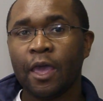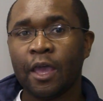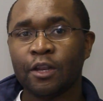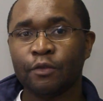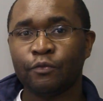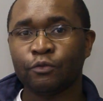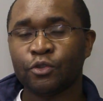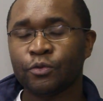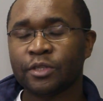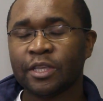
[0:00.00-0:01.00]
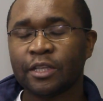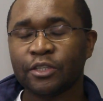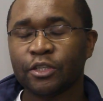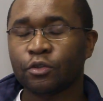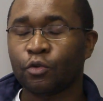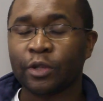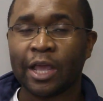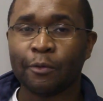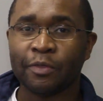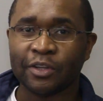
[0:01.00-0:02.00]
And if you choose Sandton, good
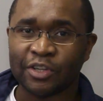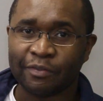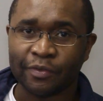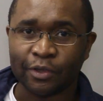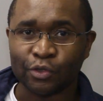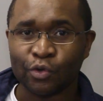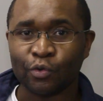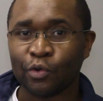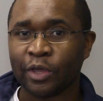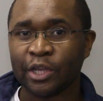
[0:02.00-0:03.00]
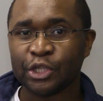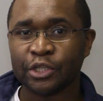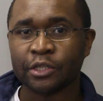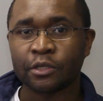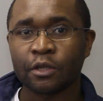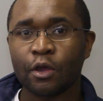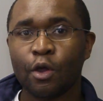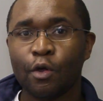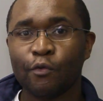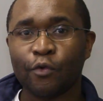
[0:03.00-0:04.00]
luck with the traffic. So location
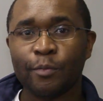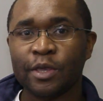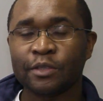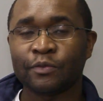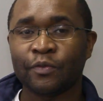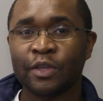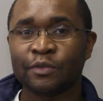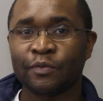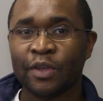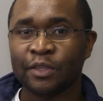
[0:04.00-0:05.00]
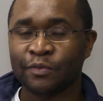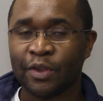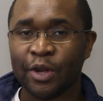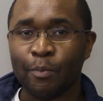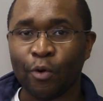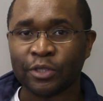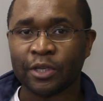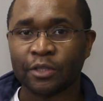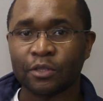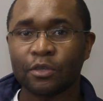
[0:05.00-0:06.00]
for me is very
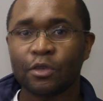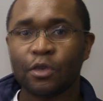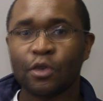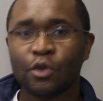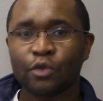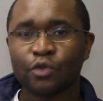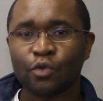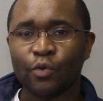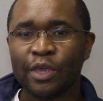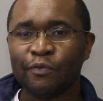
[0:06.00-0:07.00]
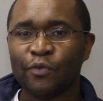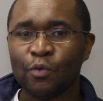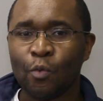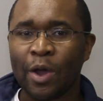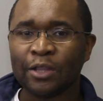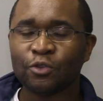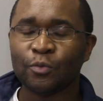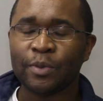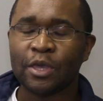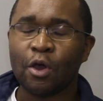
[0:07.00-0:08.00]
important. So if you want to
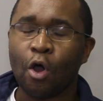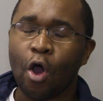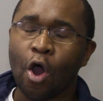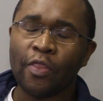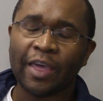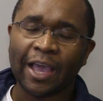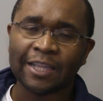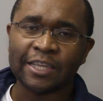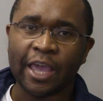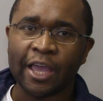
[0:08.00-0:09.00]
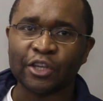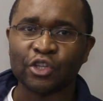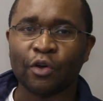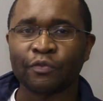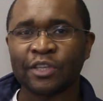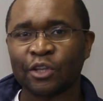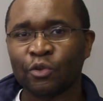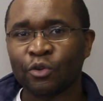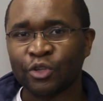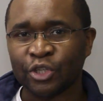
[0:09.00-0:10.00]
be on the cutting edge of
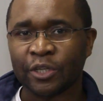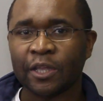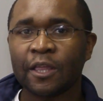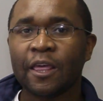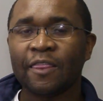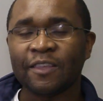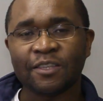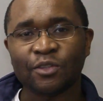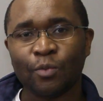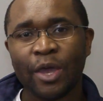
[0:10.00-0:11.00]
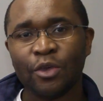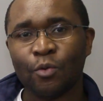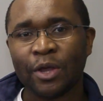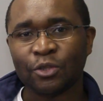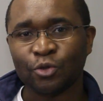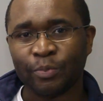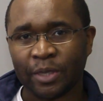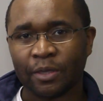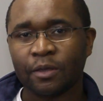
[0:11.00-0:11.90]
technology, this is where you want to be.